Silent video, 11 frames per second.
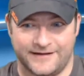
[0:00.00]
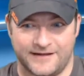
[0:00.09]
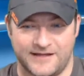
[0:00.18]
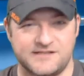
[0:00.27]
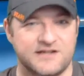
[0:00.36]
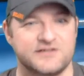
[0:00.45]

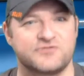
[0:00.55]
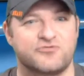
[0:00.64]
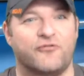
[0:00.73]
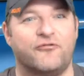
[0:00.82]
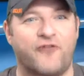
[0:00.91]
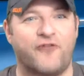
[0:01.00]
he's not as
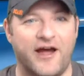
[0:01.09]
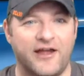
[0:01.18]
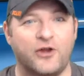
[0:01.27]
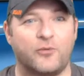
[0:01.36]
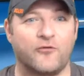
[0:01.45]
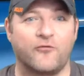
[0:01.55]
refined
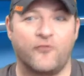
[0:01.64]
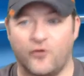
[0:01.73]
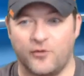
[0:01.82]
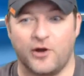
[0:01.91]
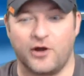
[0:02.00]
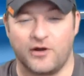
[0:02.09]
a
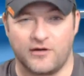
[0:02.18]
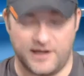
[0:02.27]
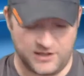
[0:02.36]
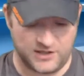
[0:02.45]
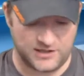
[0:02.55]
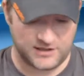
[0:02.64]
performer. Like,
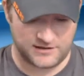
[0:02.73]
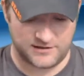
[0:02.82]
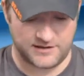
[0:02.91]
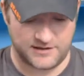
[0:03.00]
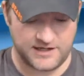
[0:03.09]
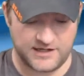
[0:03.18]

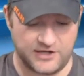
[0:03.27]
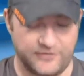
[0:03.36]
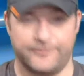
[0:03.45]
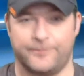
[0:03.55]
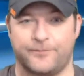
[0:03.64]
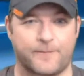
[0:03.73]
you know,
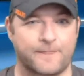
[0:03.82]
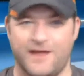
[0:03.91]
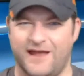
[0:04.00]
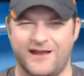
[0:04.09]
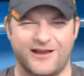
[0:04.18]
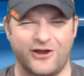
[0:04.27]

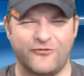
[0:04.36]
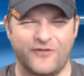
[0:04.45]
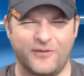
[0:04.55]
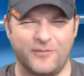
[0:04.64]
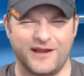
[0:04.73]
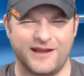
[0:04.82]

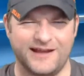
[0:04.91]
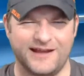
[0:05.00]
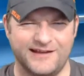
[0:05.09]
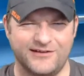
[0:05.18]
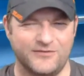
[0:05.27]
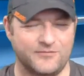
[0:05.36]
Kofi, Big
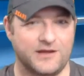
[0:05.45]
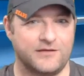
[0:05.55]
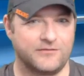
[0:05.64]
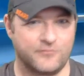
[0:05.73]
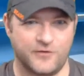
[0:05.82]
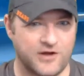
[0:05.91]
E,
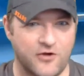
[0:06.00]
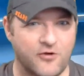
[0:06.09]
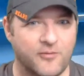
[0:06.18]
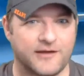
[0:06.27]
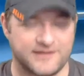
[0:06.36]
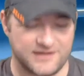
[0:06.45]
we know
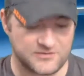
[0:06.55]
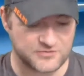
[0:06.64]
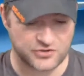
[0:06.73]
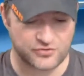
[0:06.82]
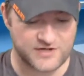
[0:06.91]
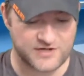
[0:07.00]
about them.
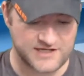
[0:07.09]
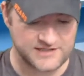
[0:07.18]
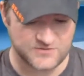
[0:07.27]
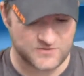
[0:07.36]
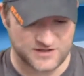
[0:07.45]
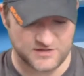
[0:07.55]
Shorty is
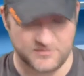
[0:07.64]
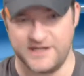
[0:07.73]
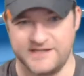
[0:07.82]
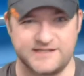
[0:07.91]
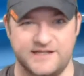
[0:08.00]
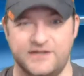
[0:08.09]
one of the
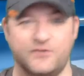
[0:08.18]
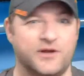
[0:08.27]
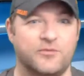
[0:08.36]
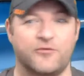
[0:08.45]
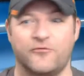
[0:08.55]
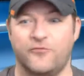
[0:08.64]
best in-ring
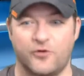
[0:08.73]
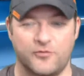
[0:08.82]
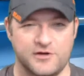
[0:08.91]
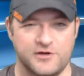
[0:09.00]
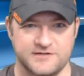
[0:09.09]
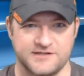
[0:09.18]

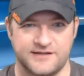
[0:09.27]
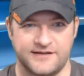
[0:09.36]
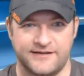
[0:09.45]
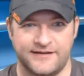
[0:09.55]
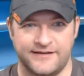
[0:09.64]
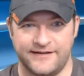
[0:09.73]
performers
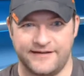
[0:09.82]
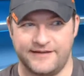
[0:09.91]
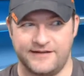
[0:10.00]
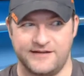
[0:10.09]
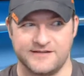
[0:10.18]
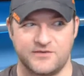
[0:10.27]

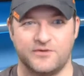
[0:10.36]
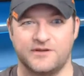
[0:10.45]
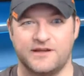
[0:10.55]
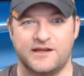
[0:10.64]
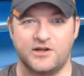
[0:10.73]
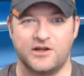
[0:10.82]
that doesn't
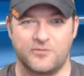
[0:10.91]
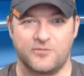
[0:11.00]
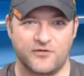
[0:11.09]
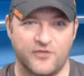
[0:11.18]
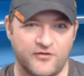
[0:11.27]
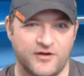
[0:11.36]
really get an
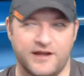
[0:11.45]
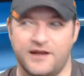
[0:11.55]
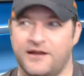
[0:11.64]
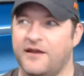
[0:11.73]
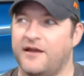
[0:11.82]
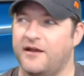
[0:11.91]
opportunity.
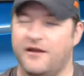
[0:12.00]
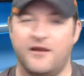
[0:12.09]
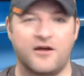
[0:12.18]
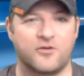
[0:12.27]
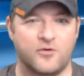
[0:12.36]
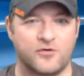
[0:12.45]

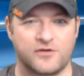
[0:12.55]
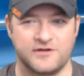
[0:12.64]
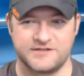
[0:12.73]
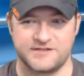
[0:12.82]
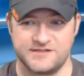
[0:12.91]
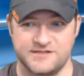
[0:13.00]
Nakamura
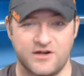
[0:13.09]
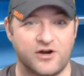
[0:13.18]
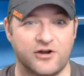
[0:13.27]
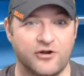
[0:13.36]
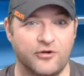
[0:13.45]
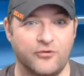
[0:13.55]
and
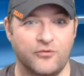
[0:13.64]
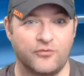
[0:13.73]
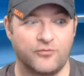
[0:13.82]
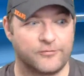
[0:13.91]
Cesaro,